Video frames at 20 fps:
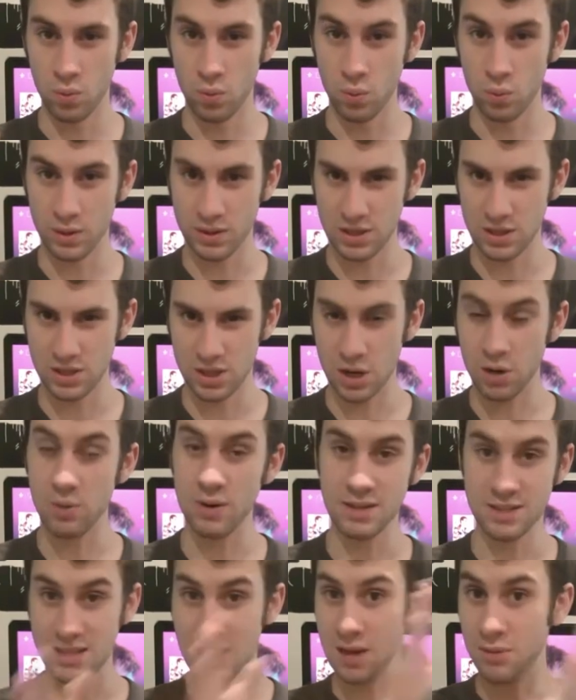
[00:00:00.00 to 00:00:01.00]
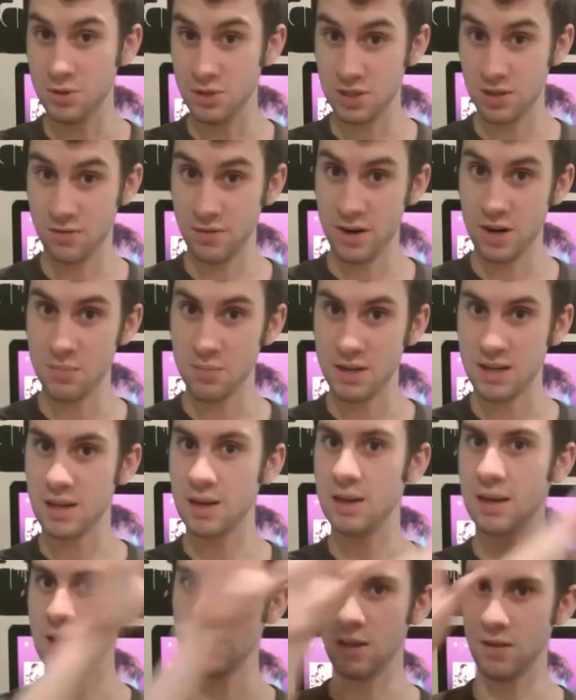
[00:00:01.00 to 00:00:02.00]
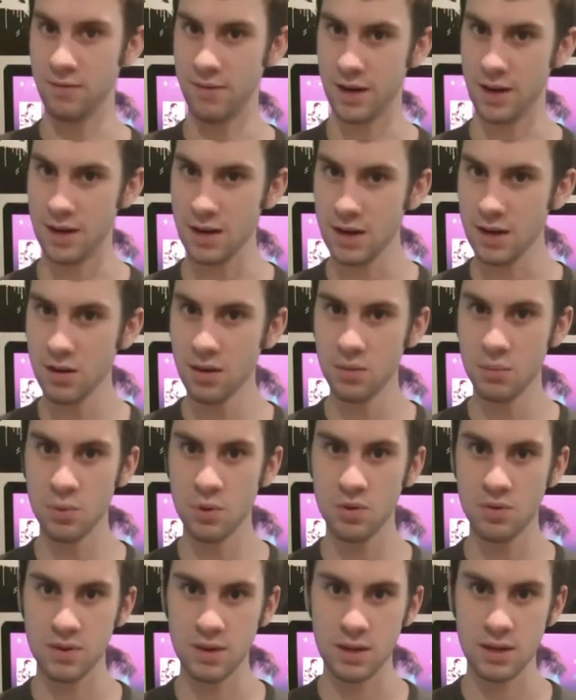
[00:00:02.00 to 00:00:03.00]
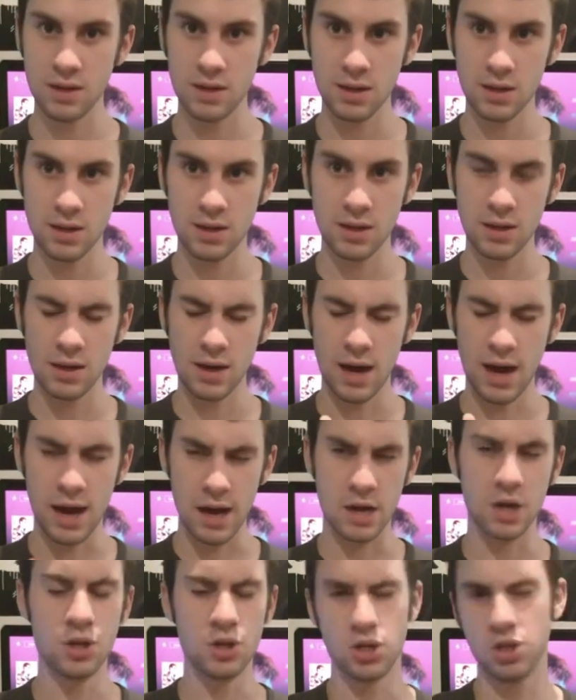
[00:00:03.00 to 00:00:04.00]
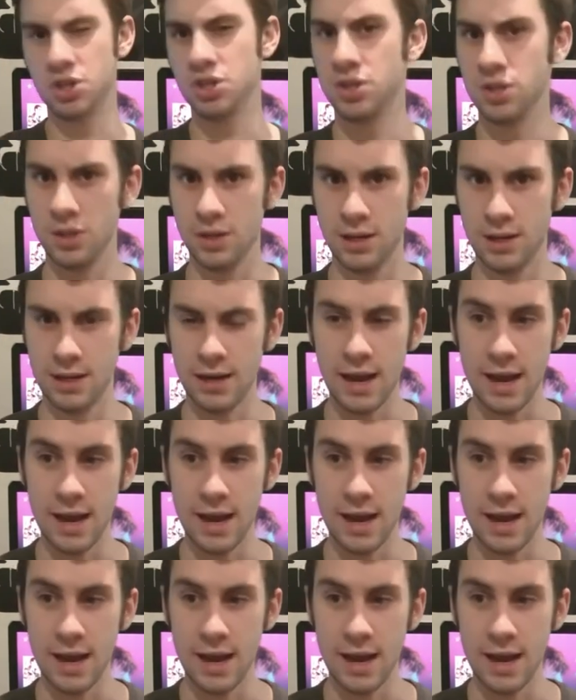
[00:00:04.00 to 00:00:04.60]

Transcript: with the tone established in the very beginning and the very end of the movie, I understood it.